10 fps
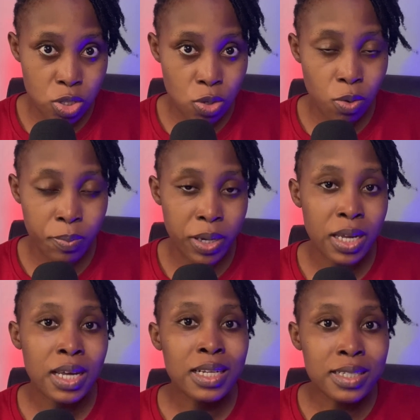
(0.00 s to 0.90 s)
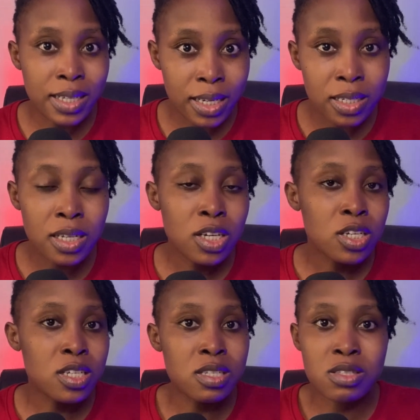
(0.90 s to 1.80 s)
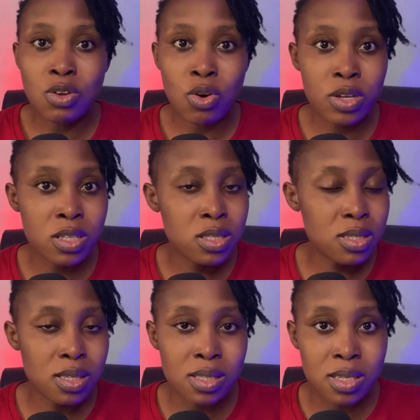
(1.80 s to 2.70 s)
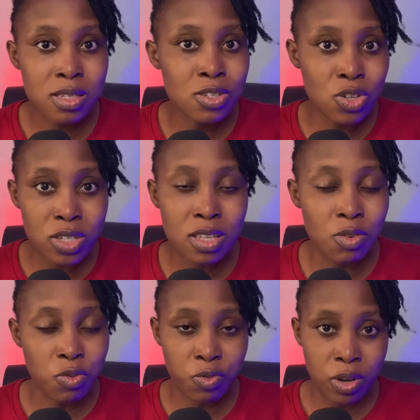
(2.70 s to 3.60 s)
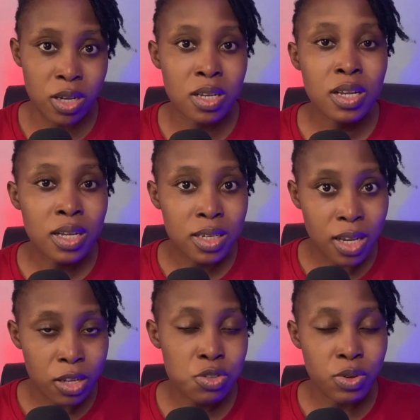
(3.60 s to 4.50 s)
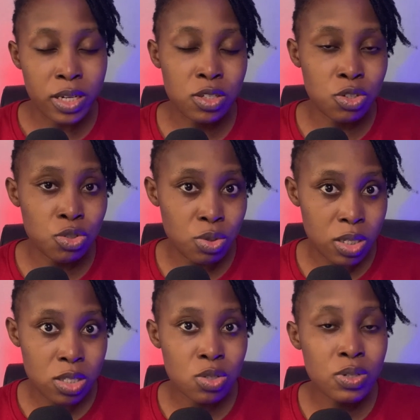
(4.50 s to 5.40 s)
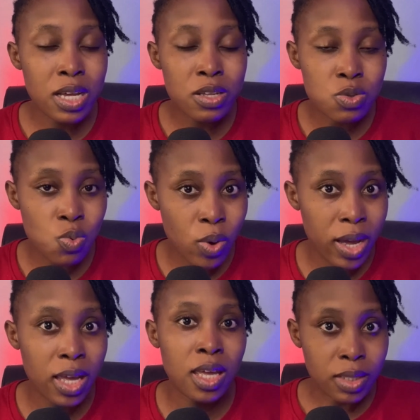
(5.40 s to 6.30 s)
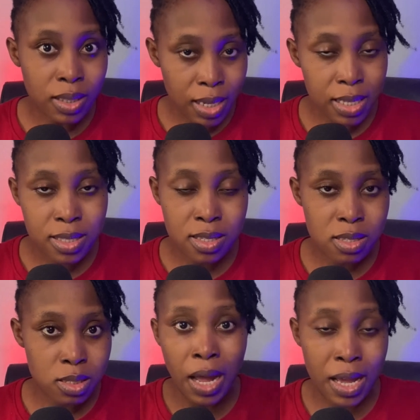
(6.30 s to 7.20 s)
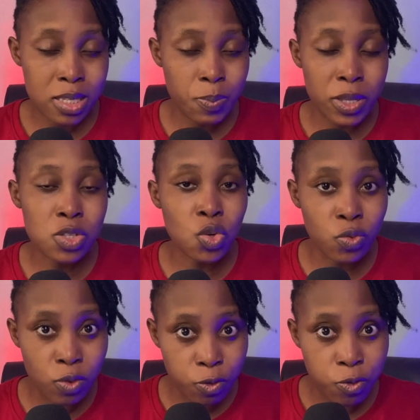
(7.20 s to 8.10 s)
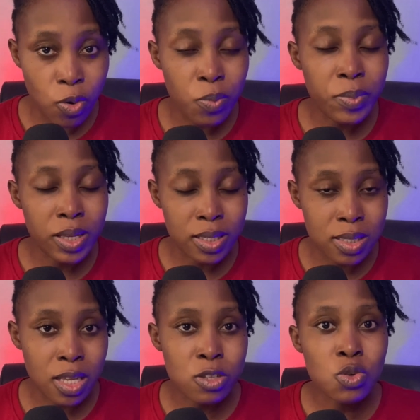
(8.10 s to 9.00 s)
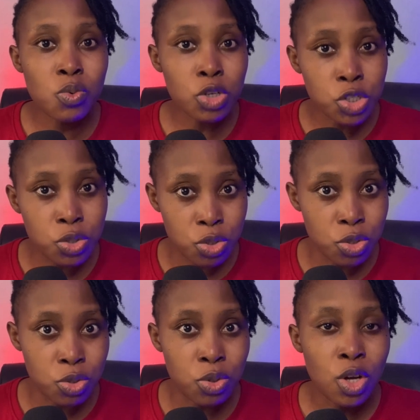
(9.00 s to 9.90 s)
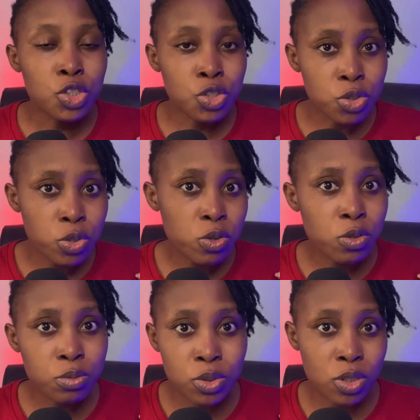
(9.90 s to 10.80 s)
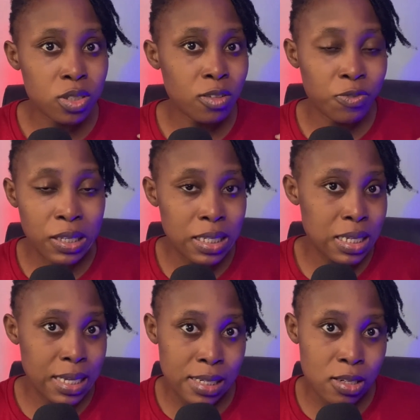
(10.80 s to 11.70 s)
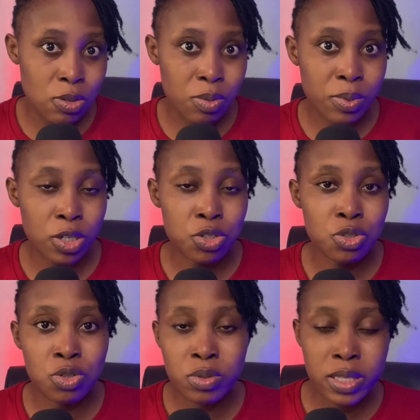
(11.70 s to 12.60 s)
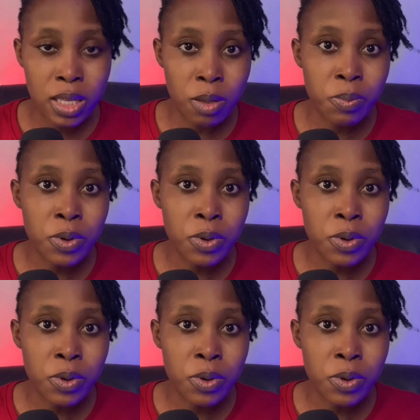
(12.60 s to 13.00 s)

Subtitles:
number, then it is just inferred that you are in the US. So that's why that aspect of the form is there. So what should you do? Should you just fill in any number? Should you skip?